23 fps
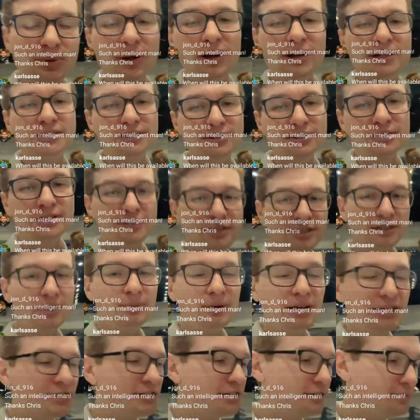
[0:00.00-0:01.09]
but we're also using
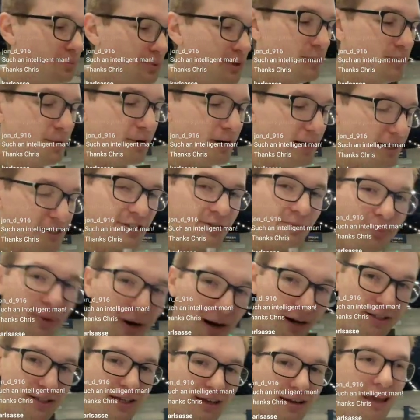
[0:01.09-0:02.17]
a bunch of pre-production
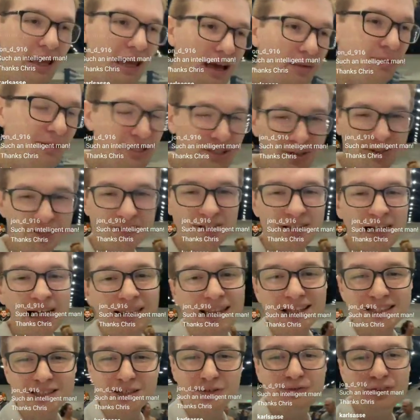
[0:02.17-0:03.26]
parts on Gamma, so it's a
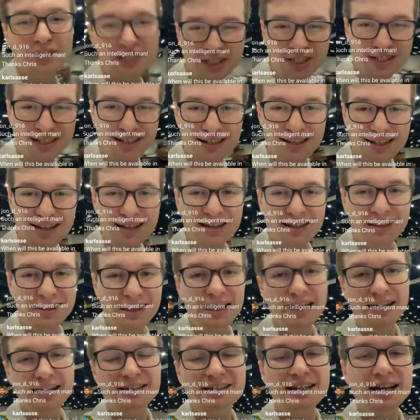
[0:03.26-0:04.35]
lot less efficient
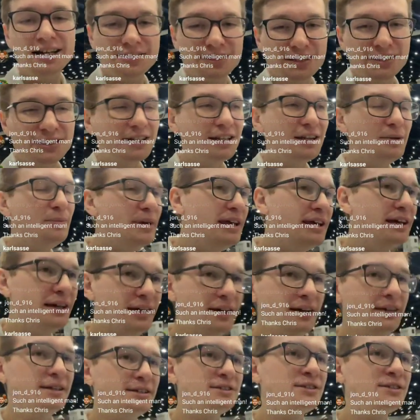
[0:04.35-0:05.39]
than Delta's going to be.